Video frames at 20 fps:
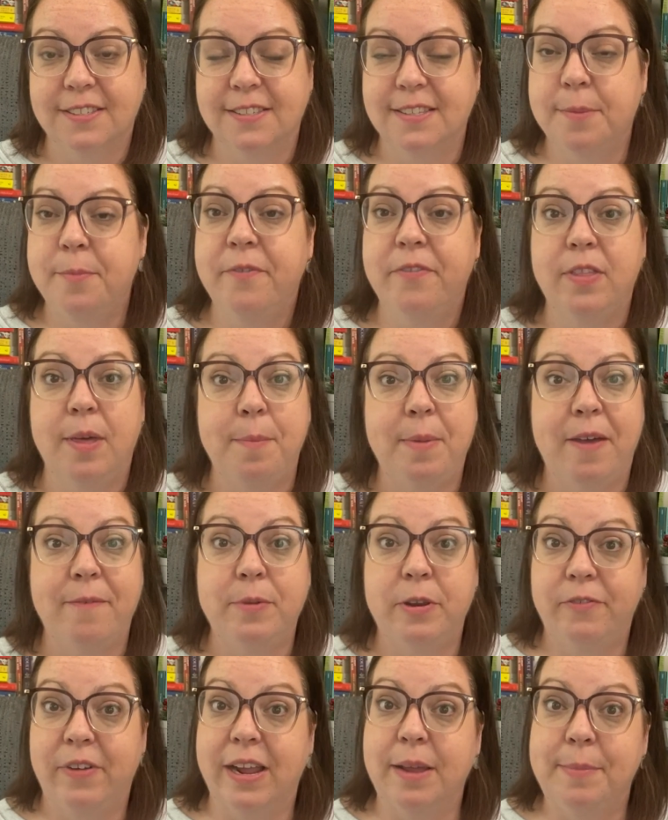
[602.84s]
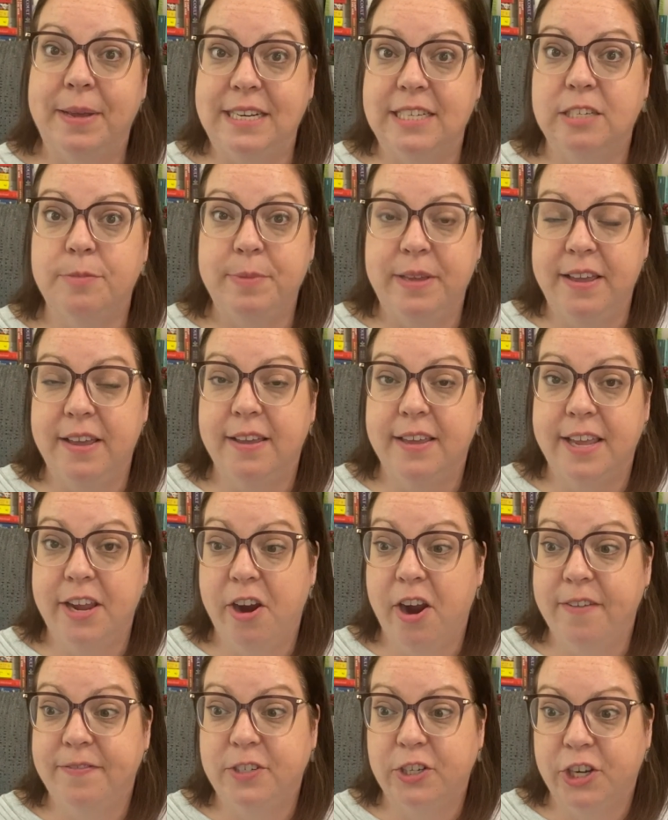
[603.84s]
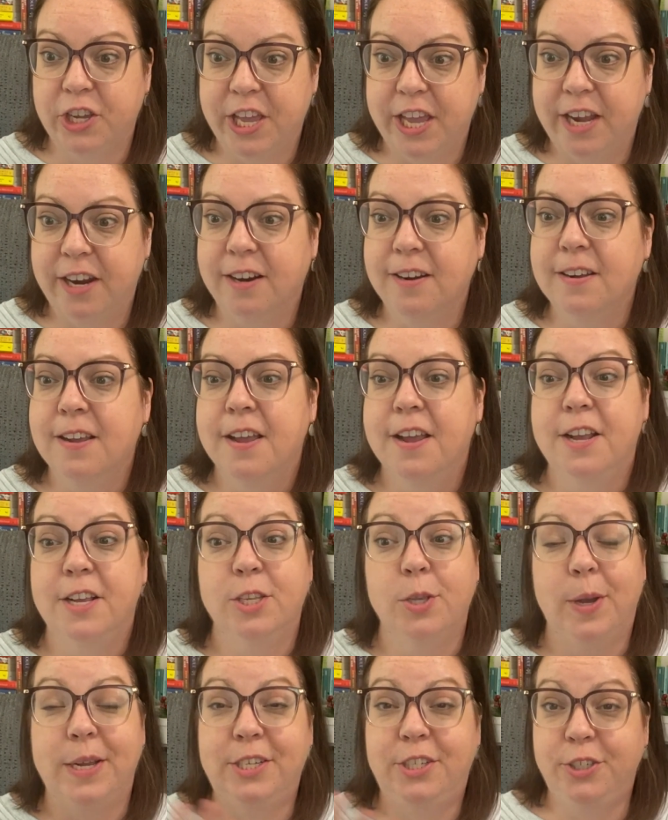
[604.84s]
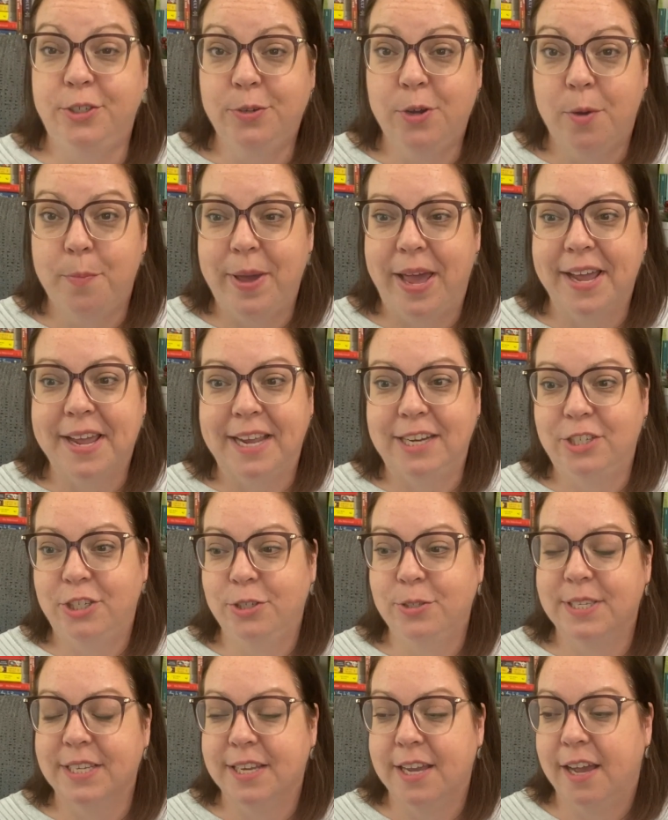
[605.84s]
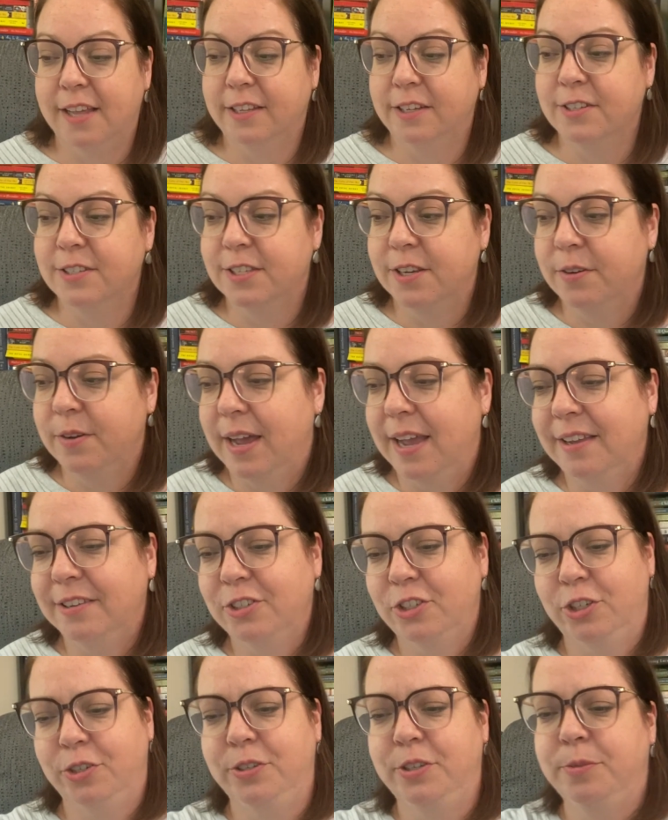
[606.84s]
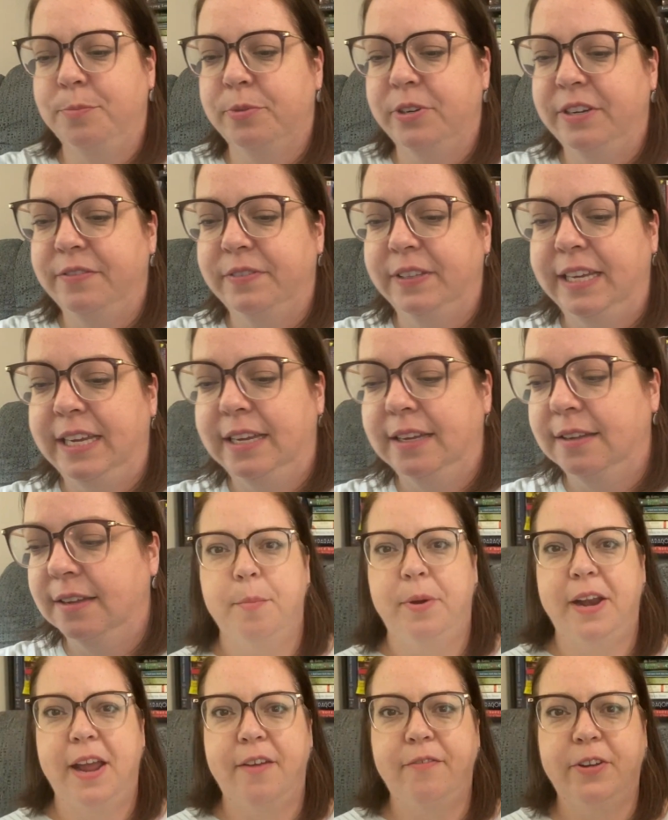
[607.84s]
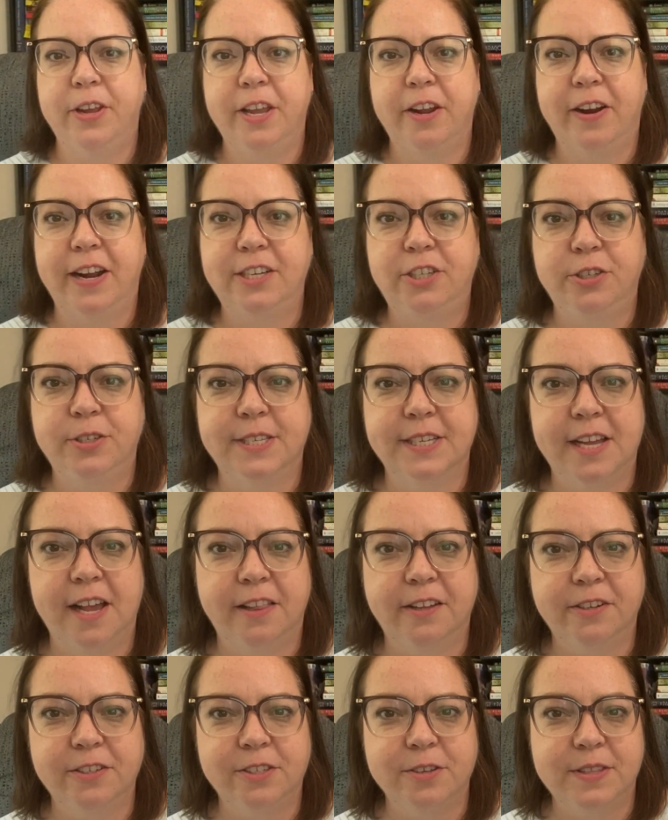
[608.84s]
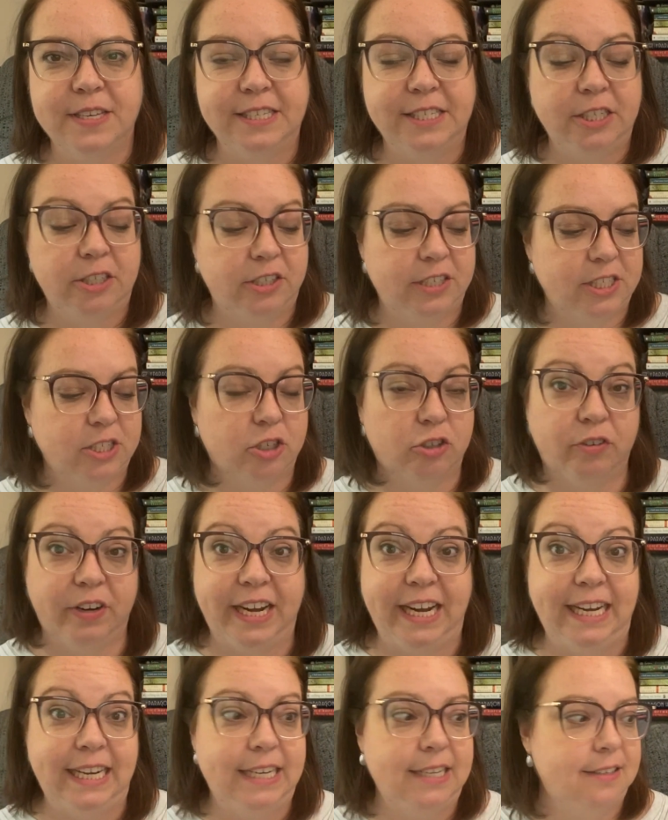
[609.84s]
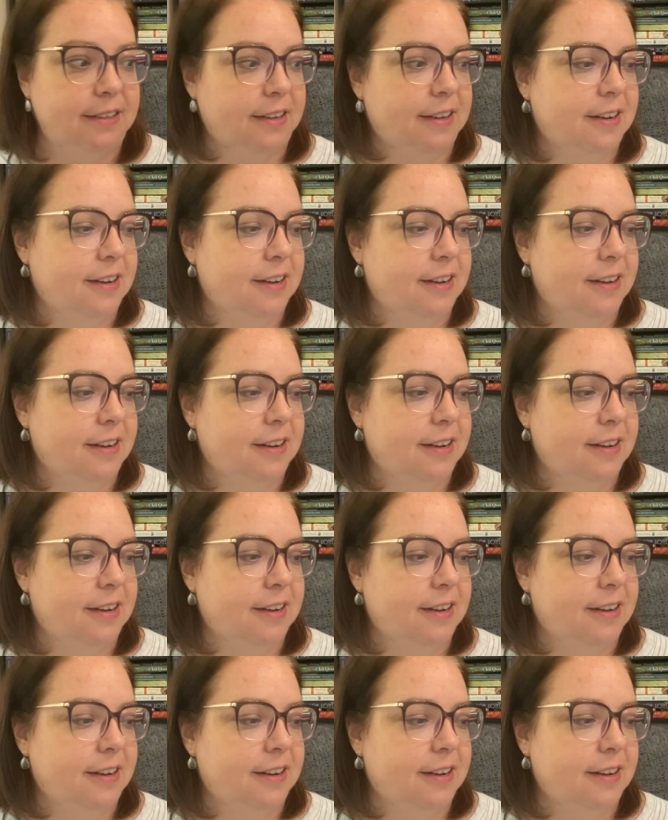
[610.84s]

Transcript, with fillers: Some of them have been recommended to me year after year. So I do go back. I choose a color. So I'll show you briefly. But every year I choose a color. So this year is green.